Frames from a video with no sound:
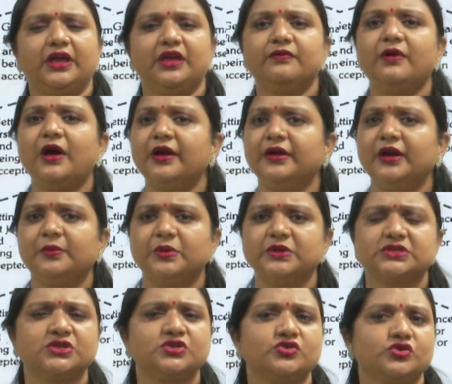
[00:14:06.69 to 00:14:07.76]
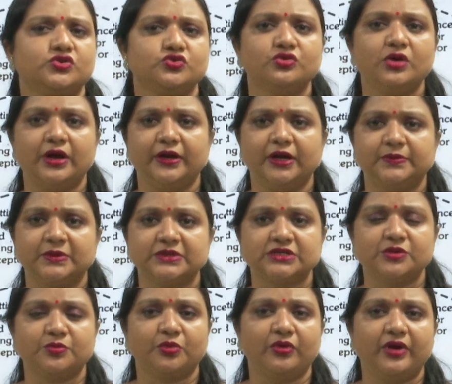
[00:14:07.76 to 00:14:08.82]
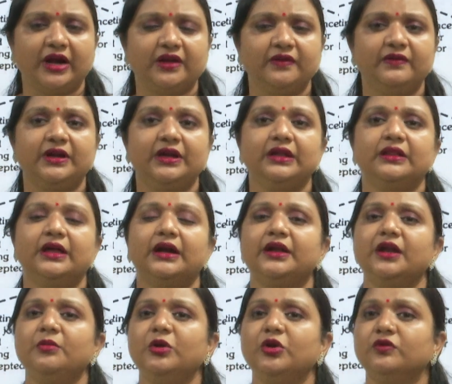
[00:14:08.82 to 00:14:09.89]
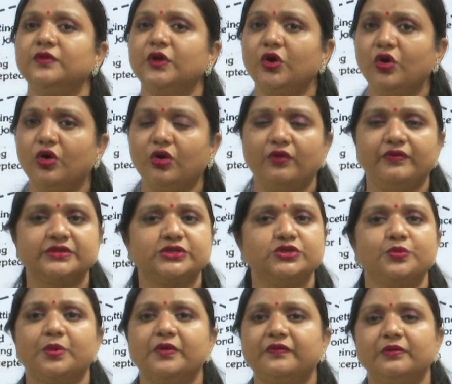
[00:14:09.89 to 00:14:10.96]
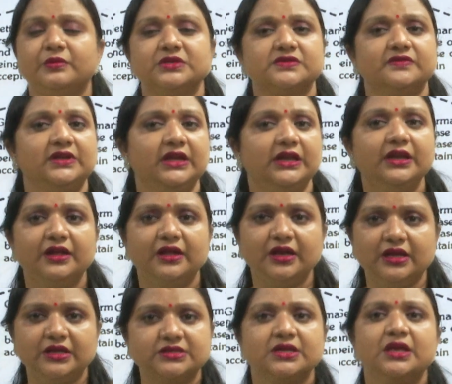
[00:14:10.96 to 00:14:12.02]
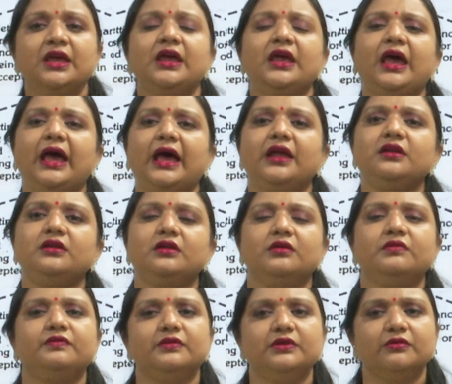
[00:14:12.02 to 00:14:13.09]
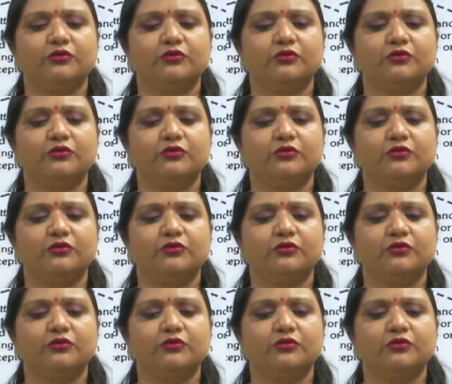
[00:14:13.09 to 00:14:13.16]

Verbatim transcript: give 100 percent or 200 percent productivity in the attainment of the goal obviously your performance will increase and if